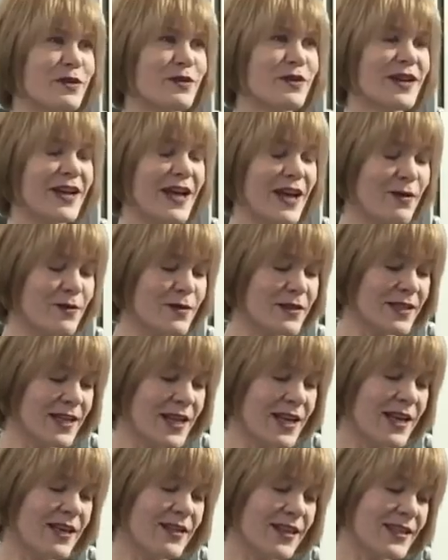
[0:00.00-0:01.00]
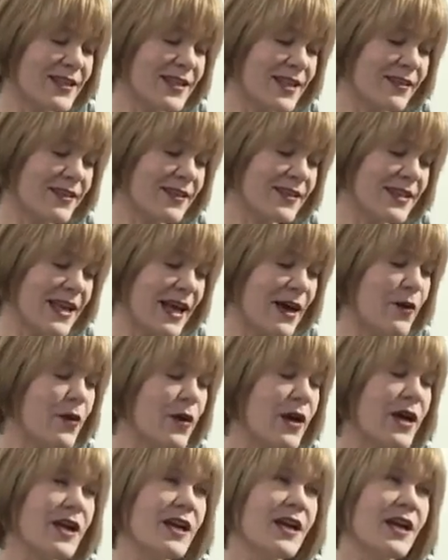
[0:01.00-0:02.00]
Twitter account that sent this
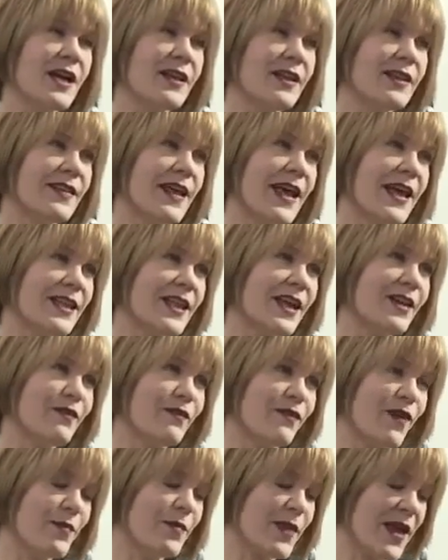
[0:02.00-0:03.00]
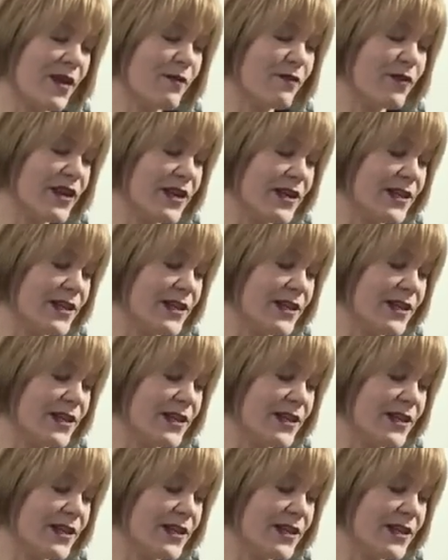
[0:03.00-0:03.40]
out. And then the headline from that